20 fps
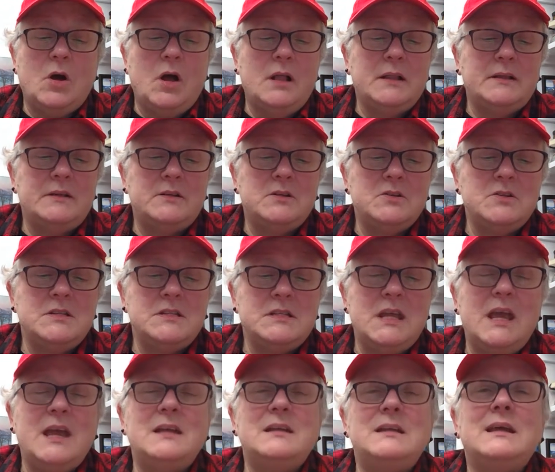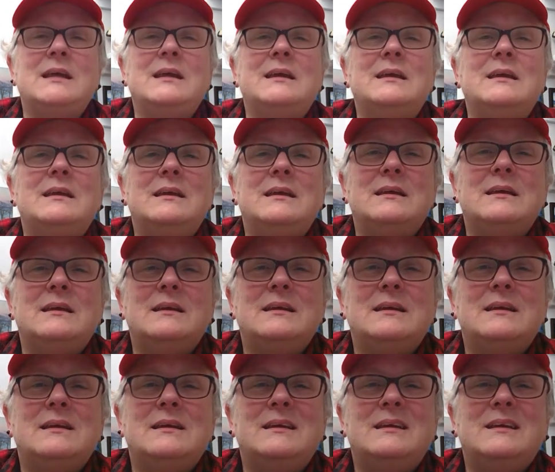all understanding
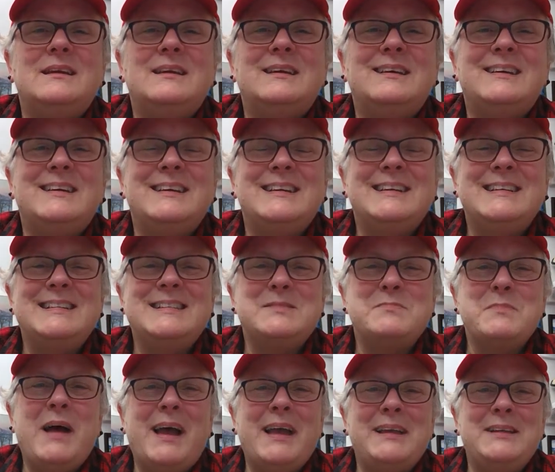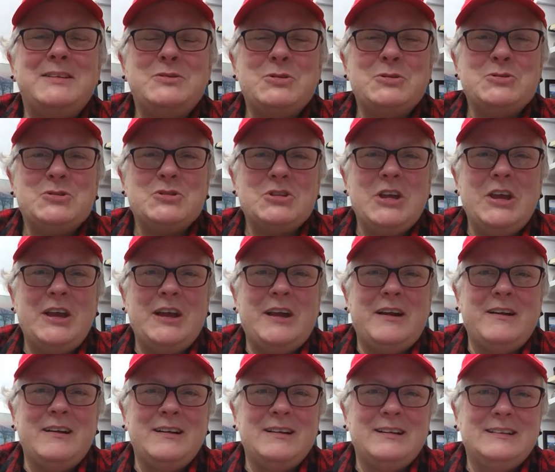is mine to
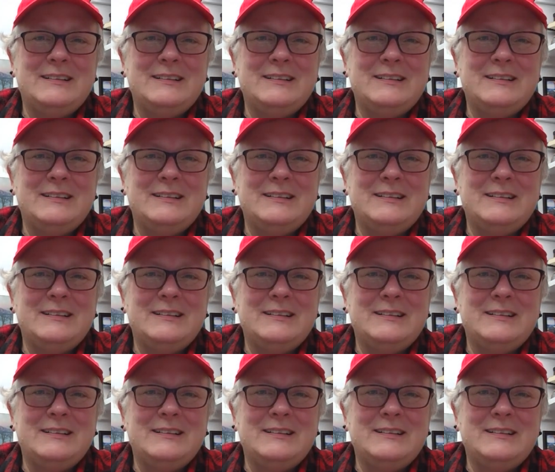share.